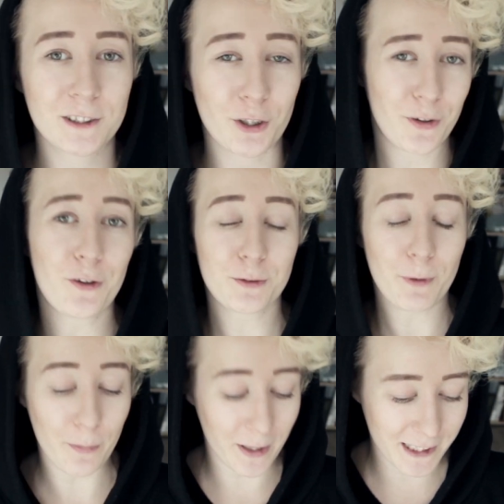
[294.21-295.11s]
So those
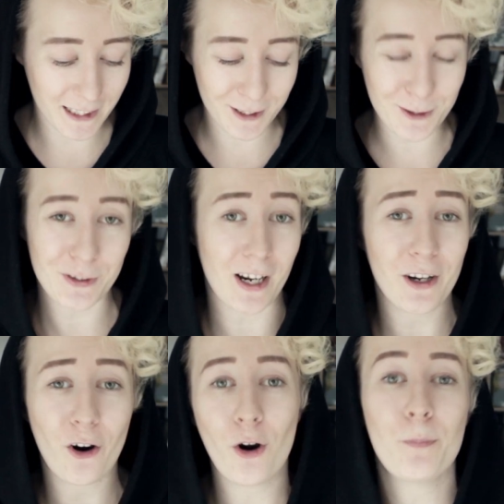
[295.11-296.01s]
were my tattoos. I
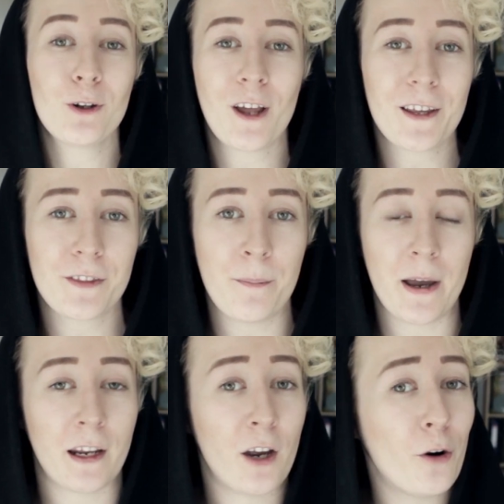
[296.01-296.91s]
hope you liked them
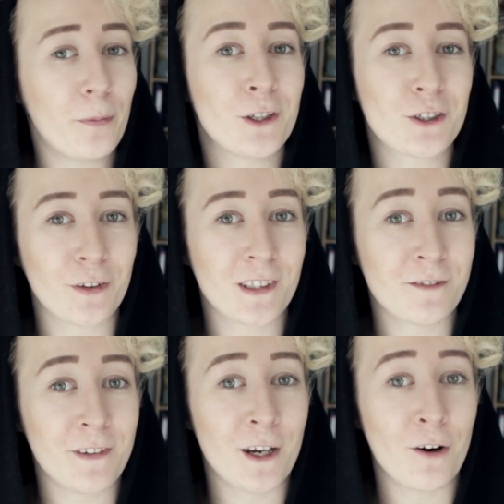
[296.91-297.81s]
and I hope you enjoyed this
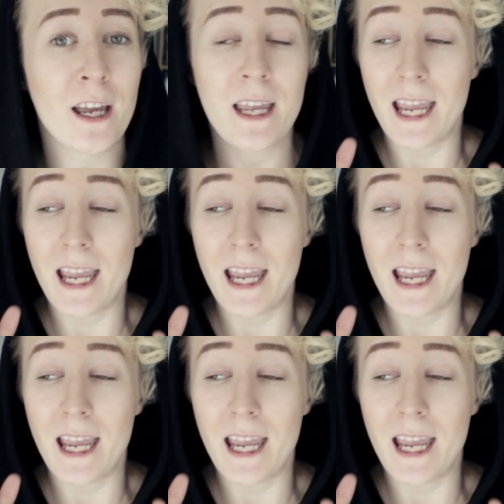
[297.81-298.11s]
video.